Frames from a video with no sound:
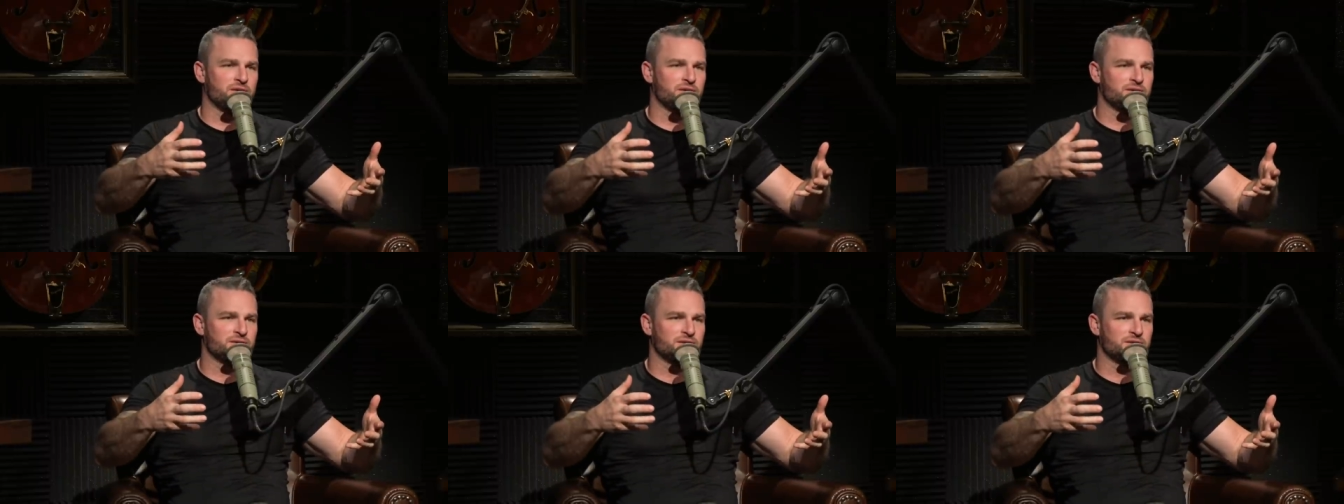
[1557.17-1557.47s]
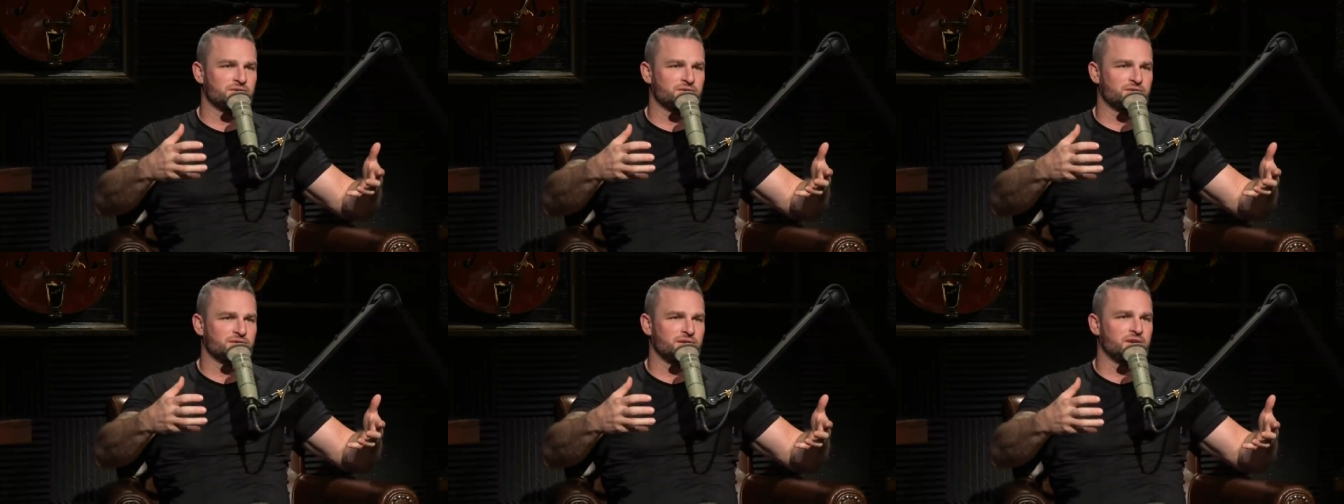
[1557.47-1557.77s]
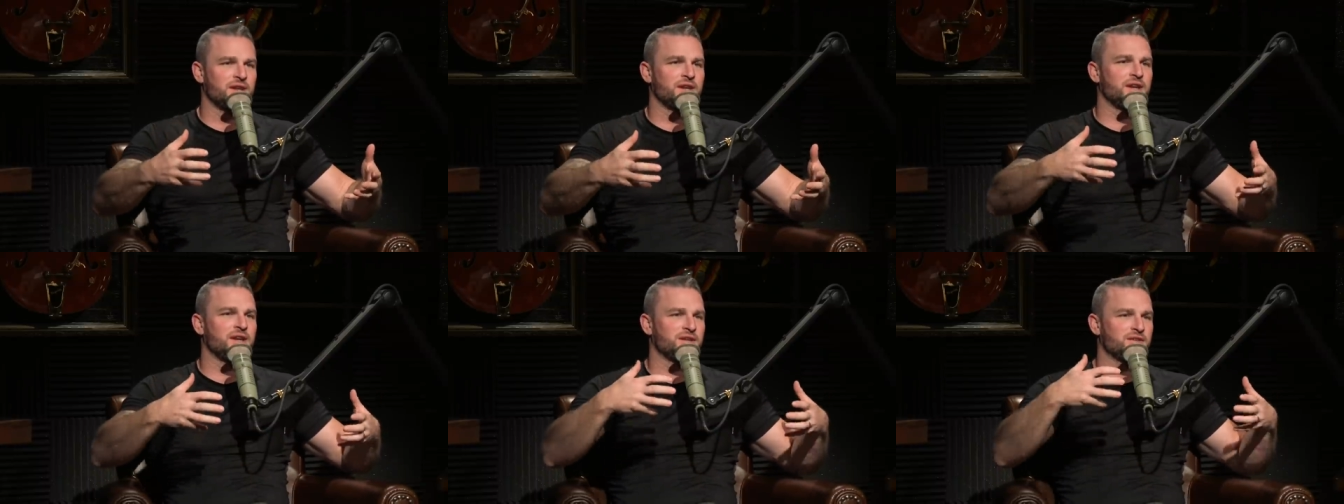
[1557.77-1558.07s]
and this is just
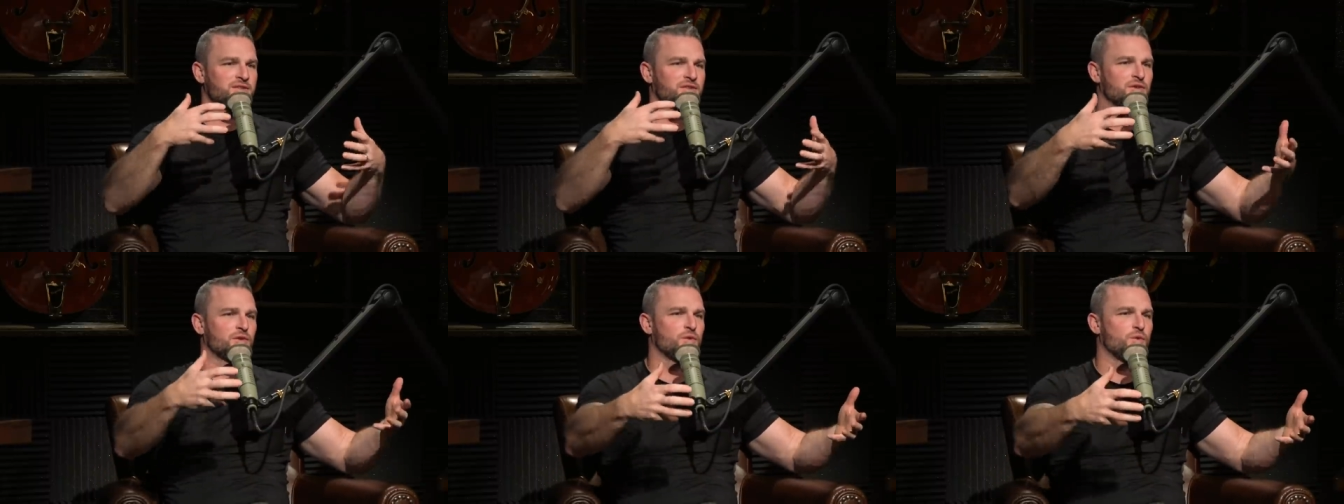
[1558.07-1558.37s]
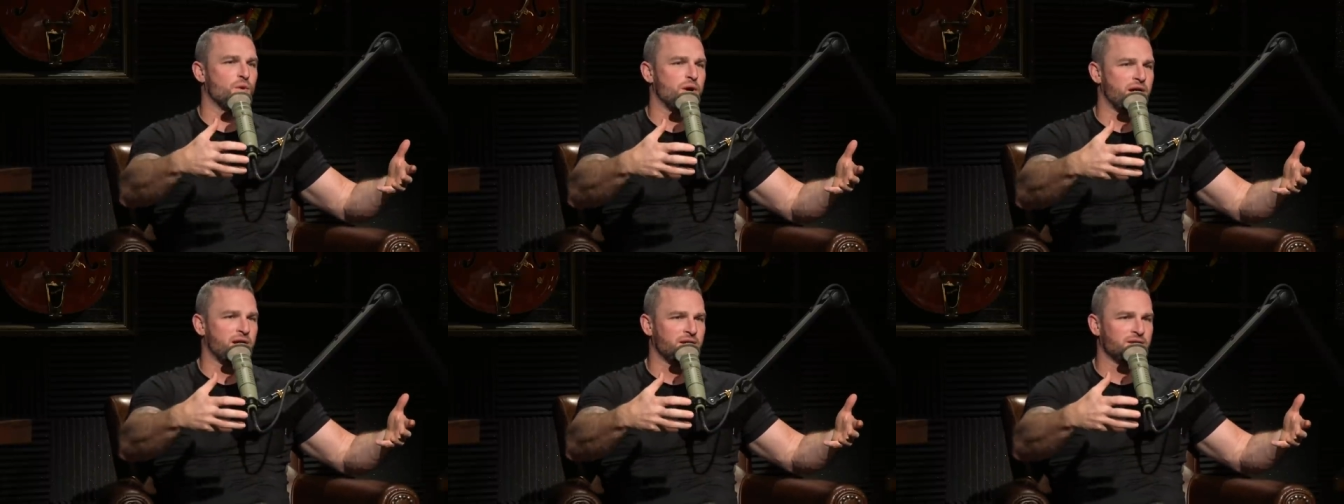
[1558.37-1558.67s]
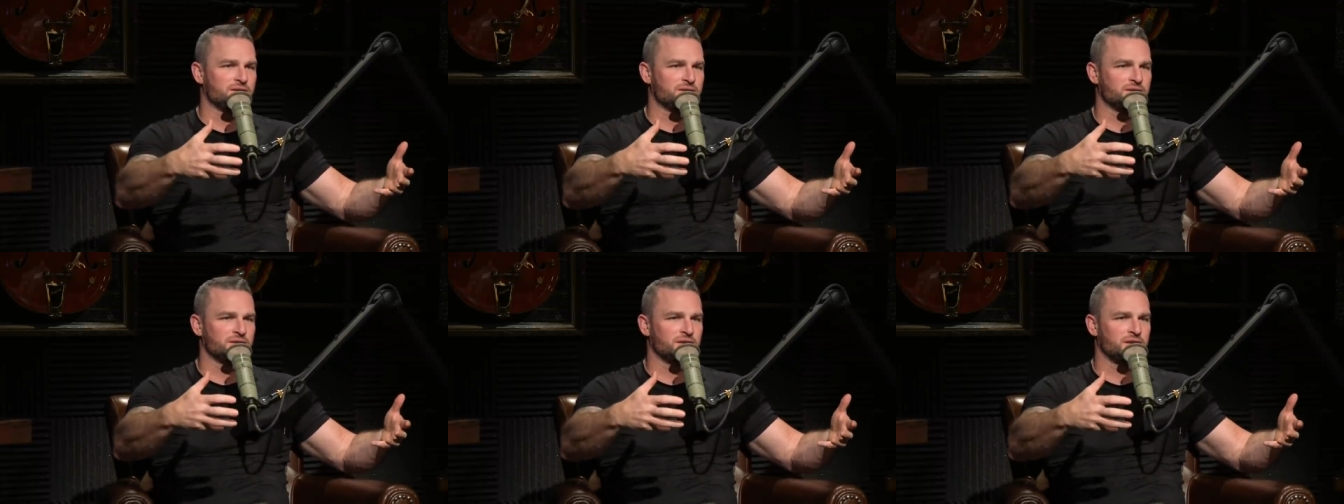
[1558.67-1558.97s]
an easier way
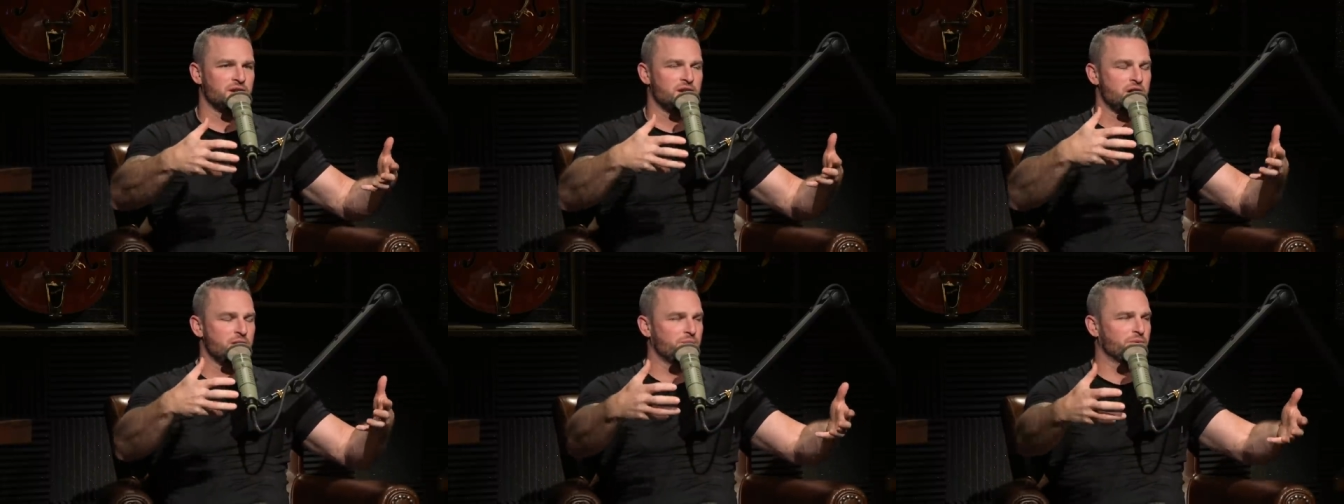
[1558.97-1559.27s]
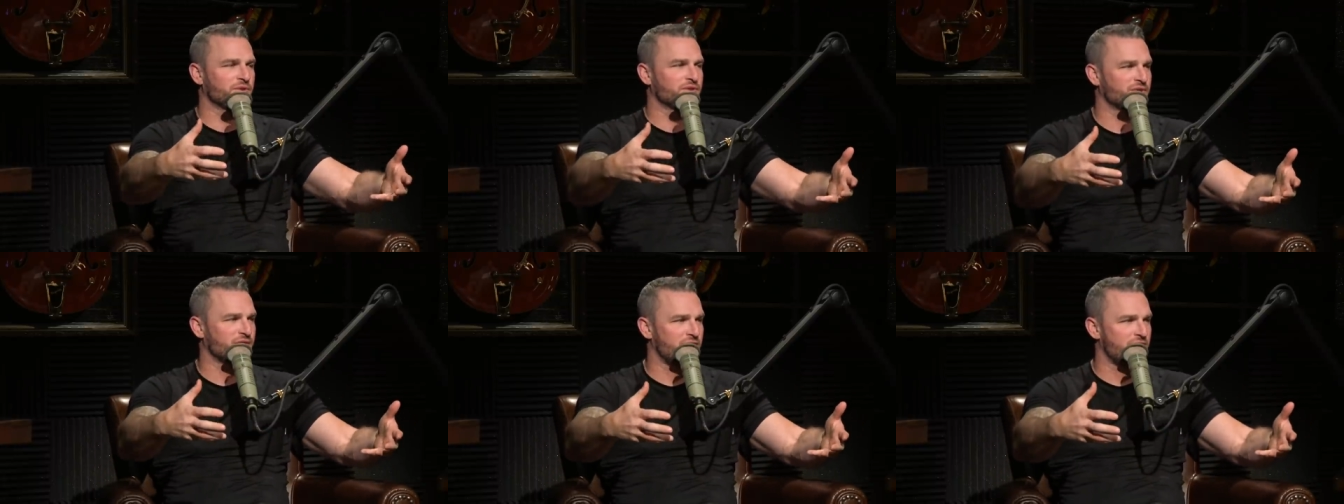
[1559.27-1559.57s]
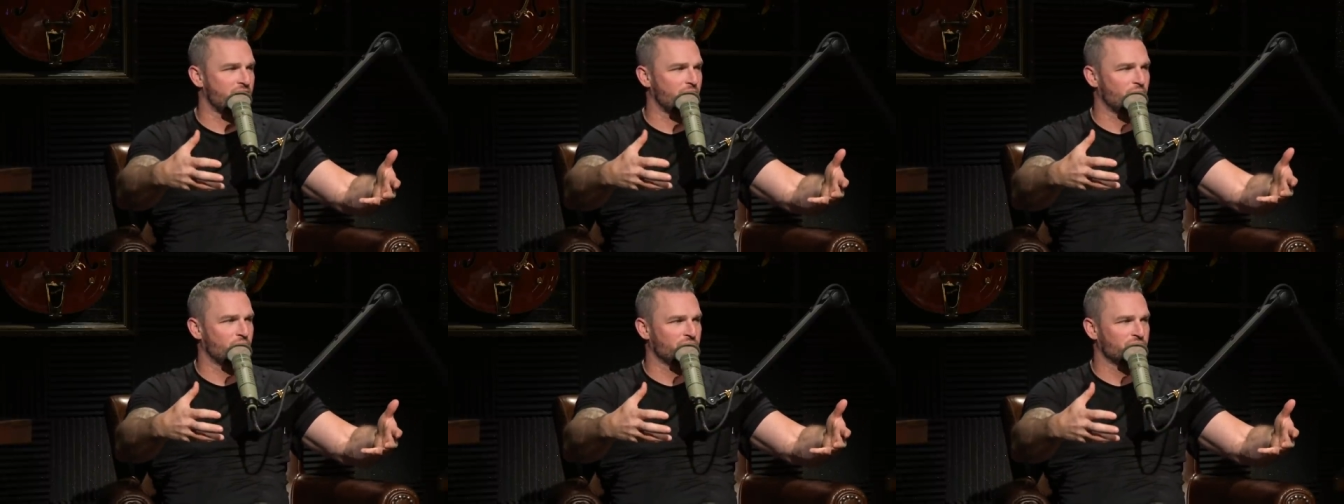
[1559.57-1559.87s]
to accomplish
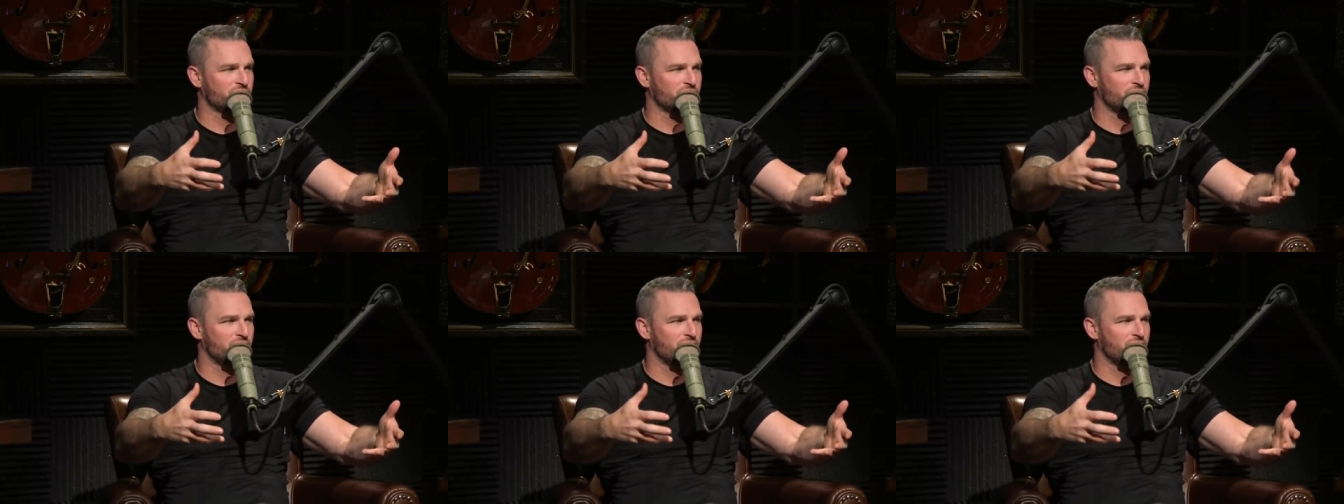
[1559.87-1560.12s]
that, which